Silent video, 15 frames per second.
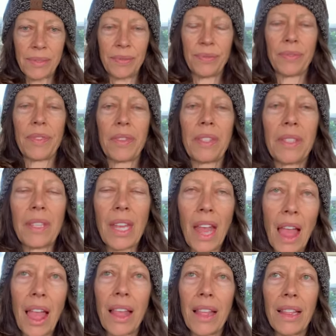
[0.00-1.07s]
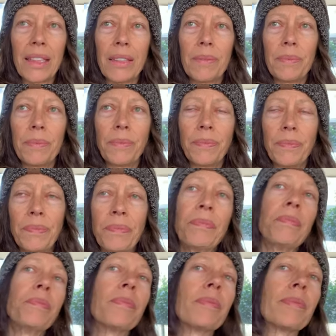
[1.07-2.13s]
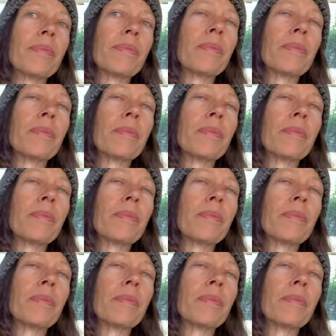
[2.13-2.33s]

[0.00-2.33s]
[no speech]